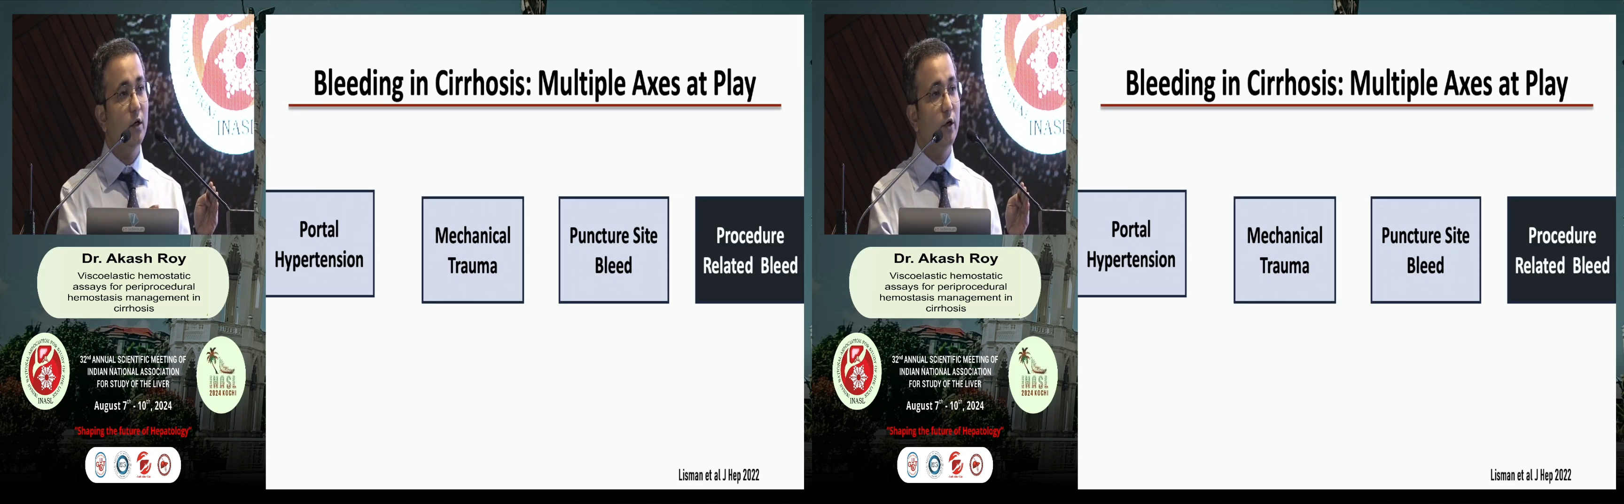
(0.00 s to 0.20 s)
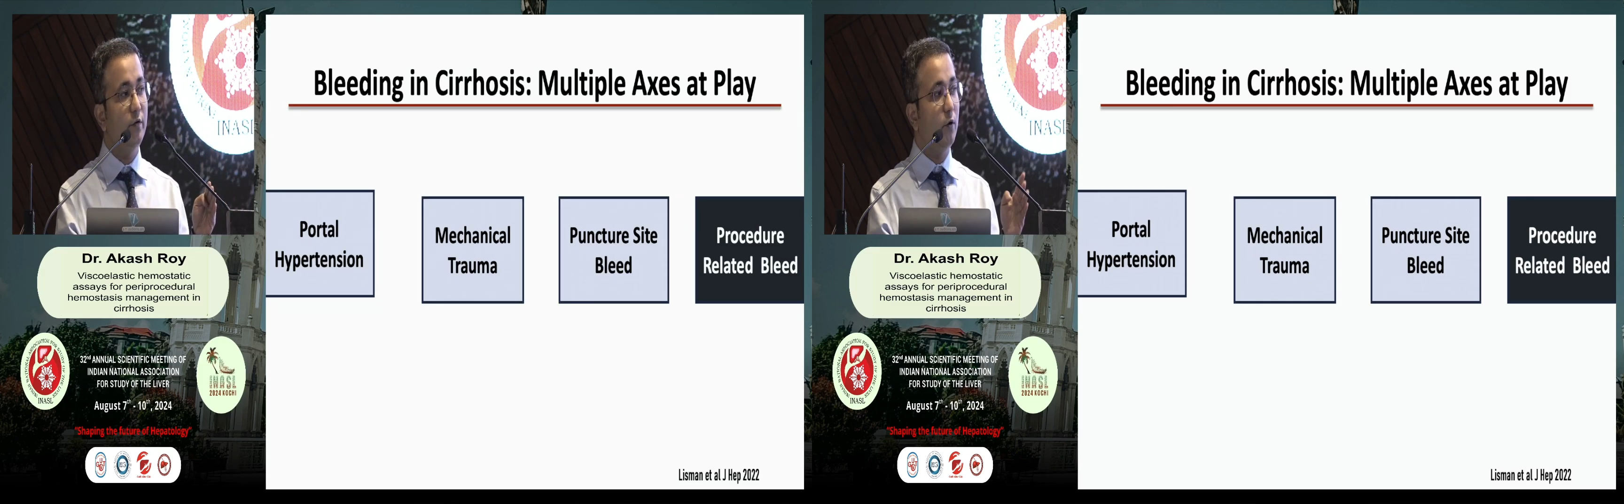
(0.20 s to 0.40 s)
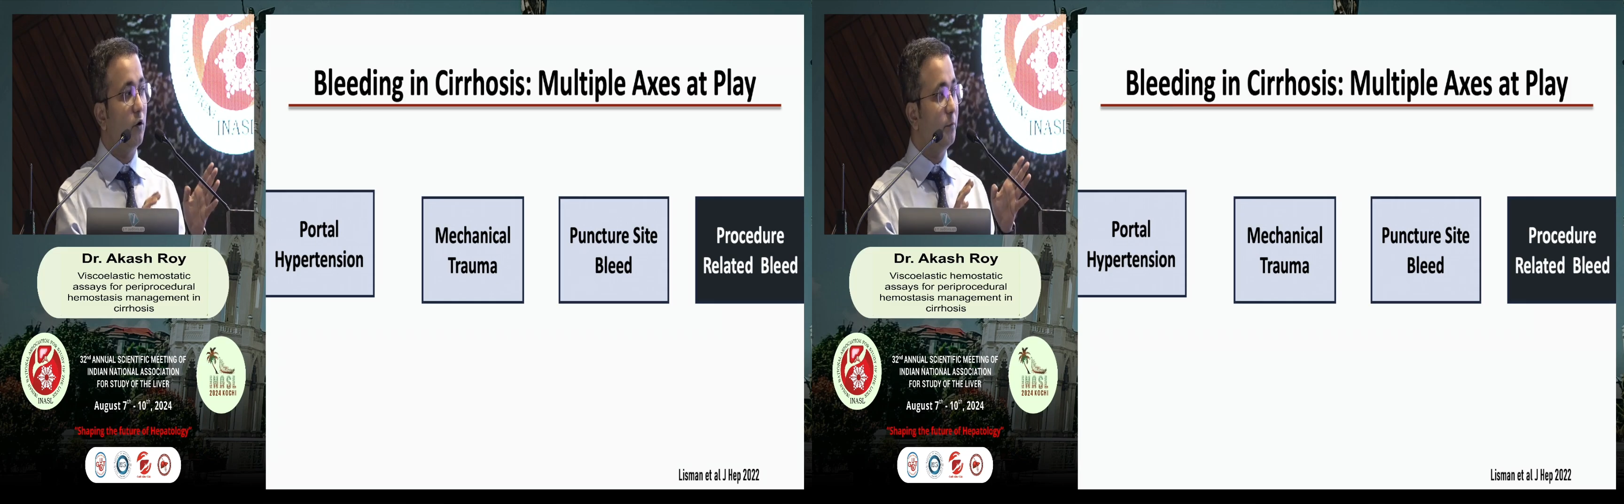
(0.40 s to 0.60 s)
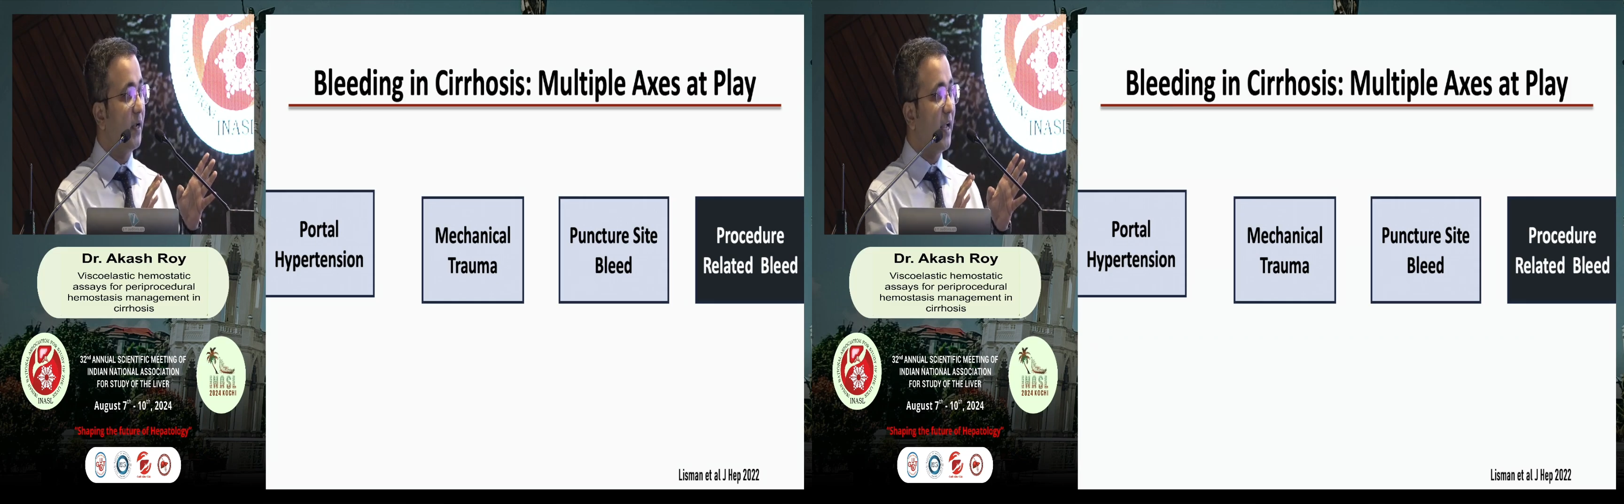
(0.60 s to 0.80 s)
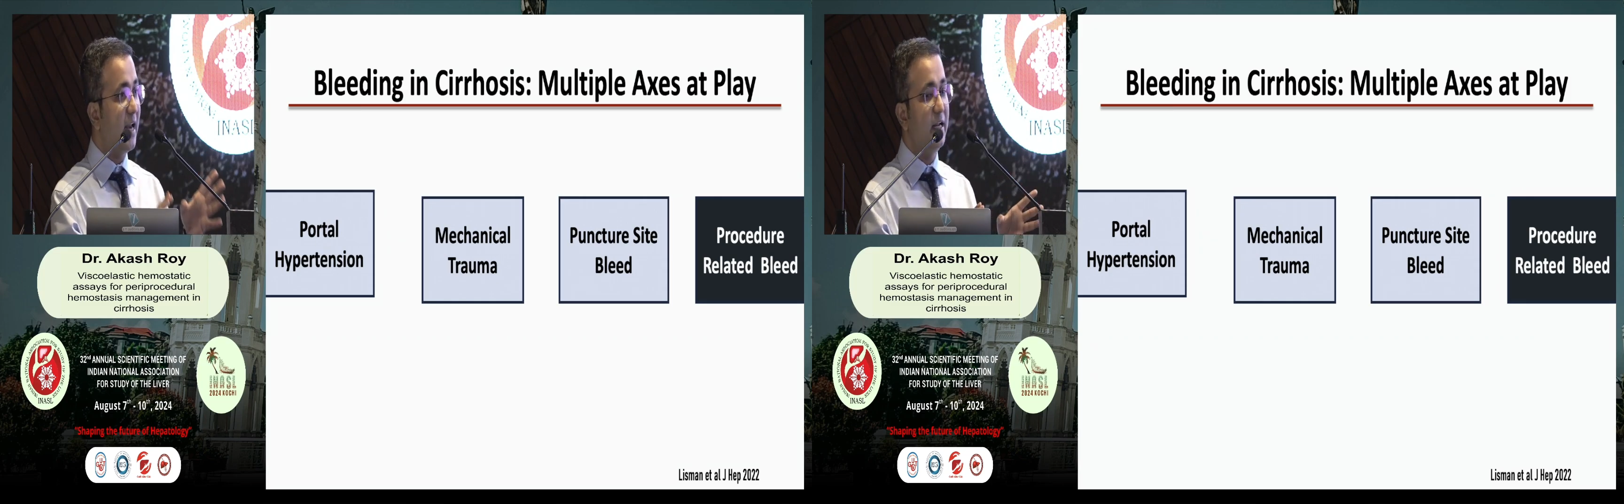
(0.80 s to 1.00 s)
you've got
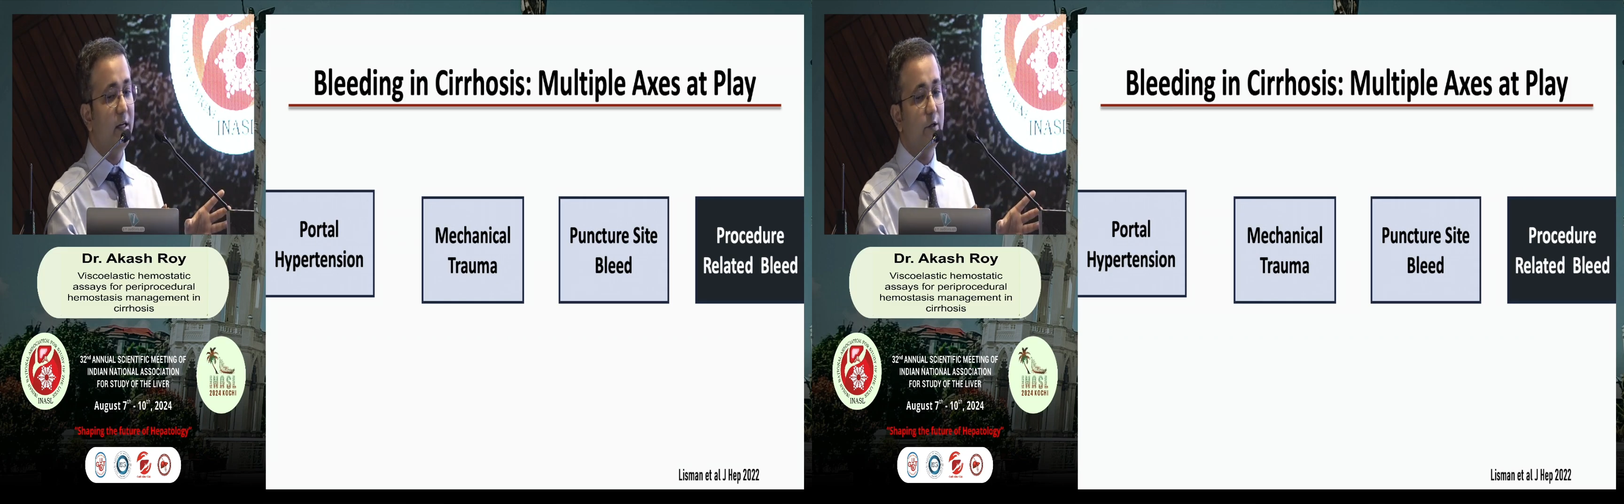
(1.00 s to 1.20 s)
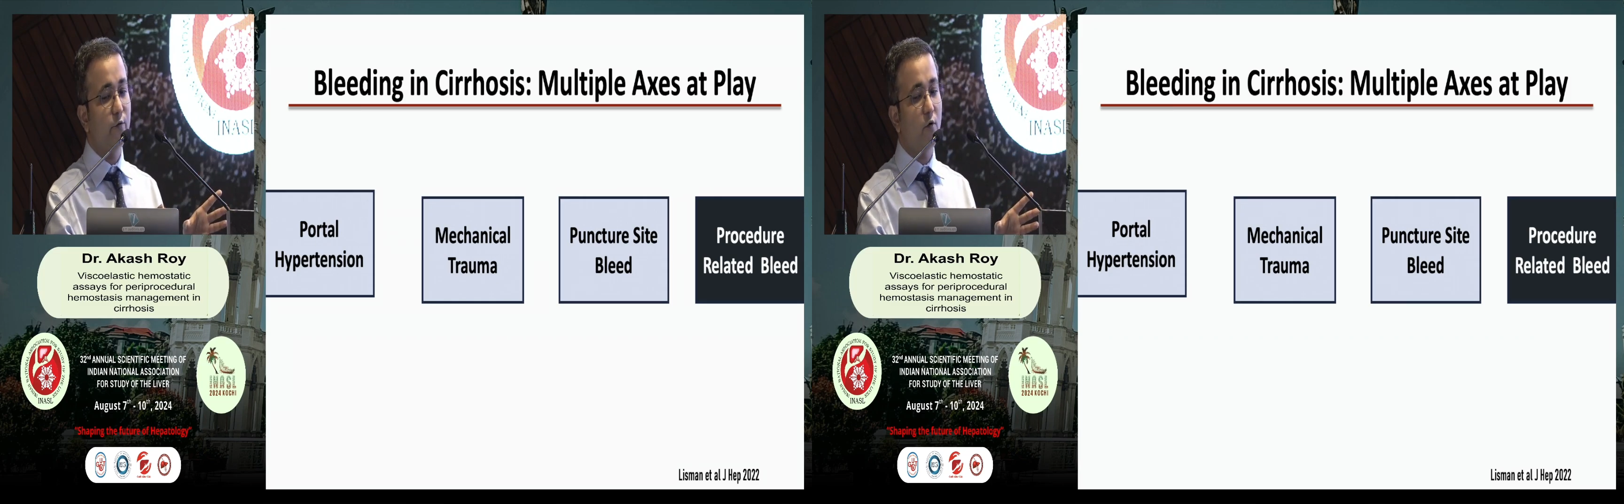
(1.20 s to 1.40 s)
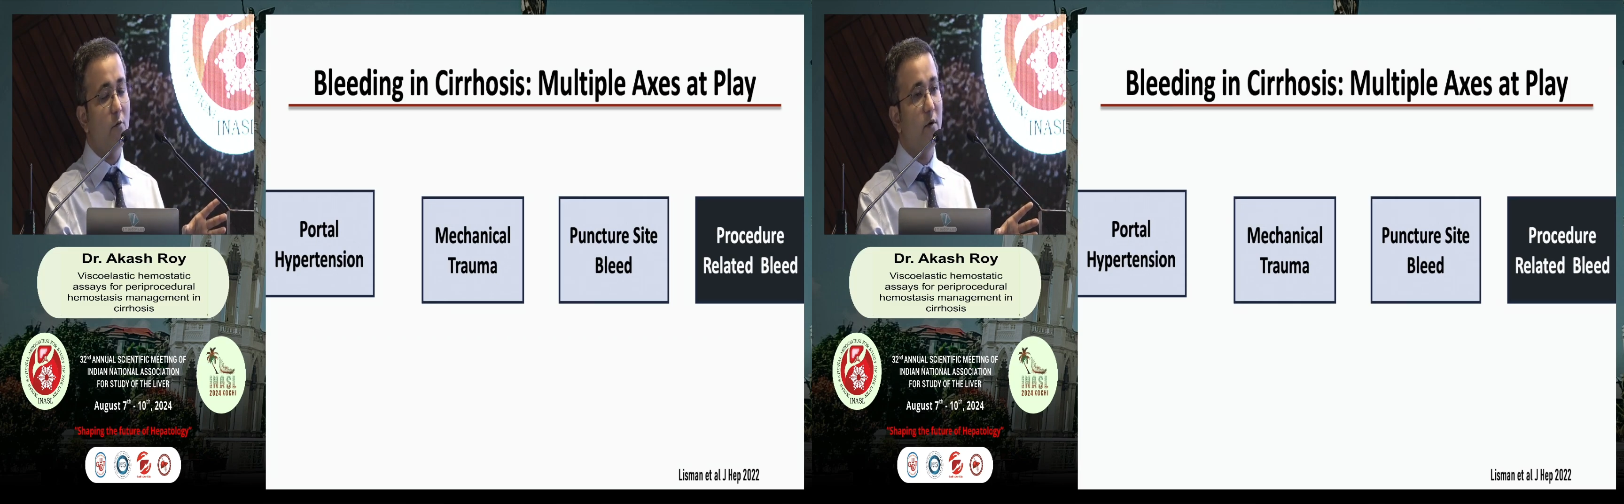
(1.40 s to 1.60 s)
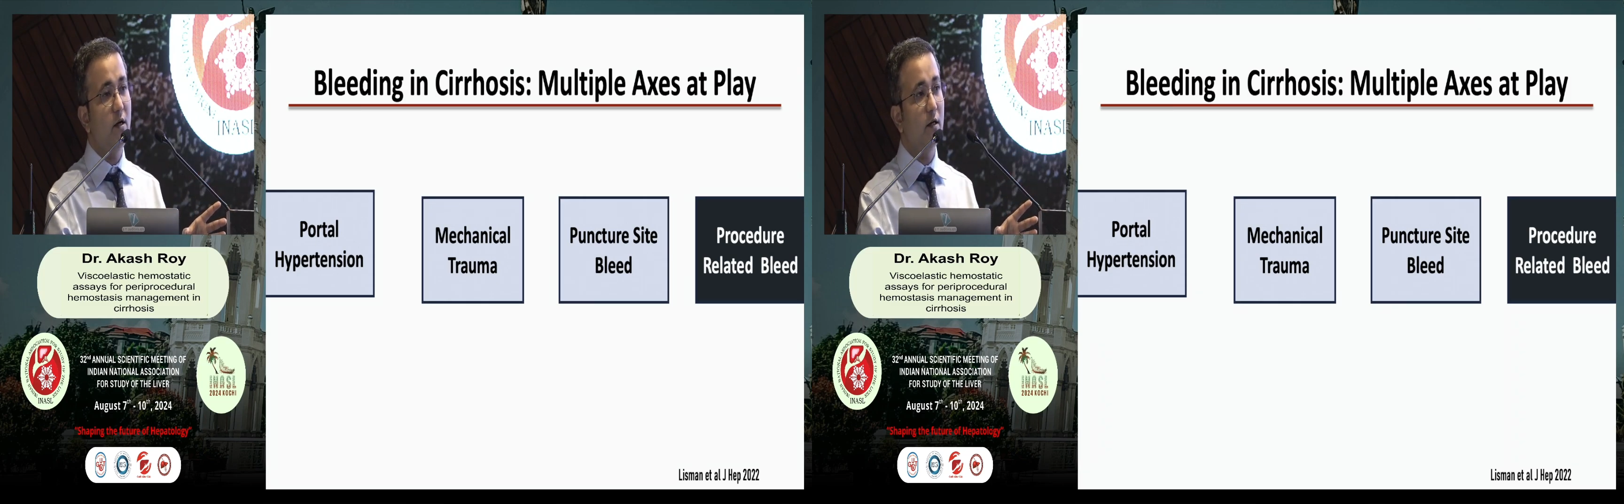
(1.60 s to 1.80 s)
mechanical trauma,